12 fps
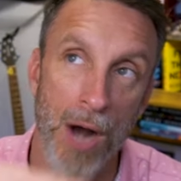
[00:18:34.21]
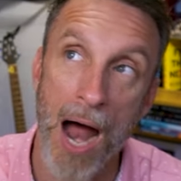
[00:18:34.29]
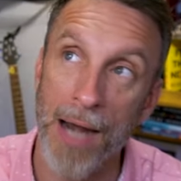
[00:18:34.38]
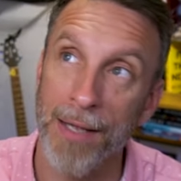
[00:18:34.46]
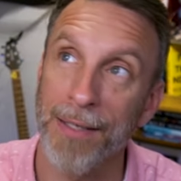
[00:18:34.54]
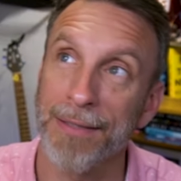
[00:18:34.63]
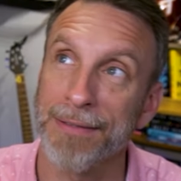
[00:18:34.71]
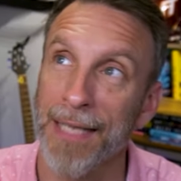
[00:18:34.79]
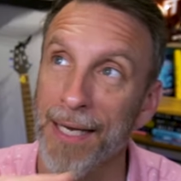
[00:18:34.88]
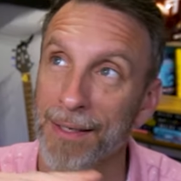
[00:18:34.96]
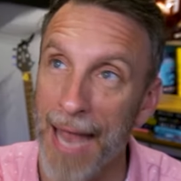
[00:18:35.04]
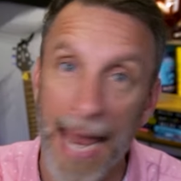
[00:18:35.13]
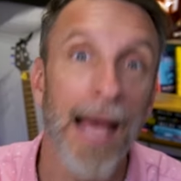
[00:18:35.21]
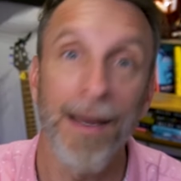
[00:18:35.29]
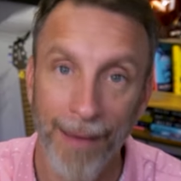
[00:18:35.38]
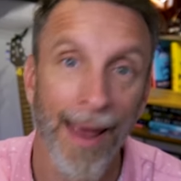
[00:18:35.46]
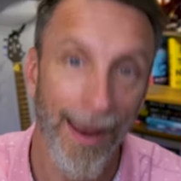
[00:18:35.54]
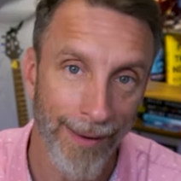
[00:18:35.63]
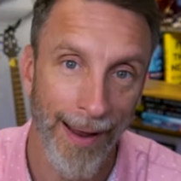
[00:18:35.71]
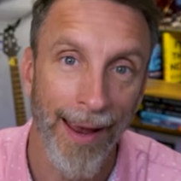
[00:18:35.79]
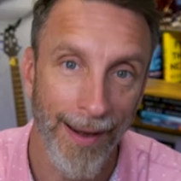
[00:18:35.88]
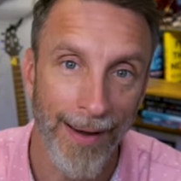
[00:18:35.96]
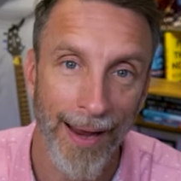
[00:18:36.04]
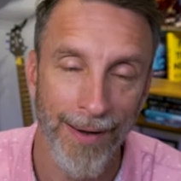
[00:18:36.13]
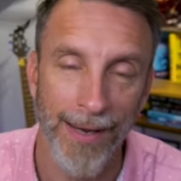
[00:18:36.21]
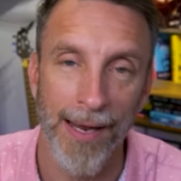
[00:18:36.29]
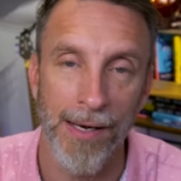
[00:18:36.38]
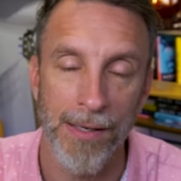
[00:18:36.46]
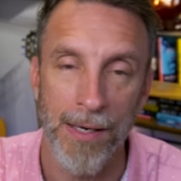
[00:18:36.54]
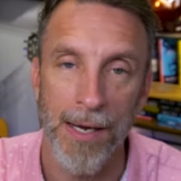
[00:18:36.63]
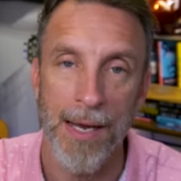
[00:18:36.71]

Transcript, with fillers: products and, and, and, and, and, and.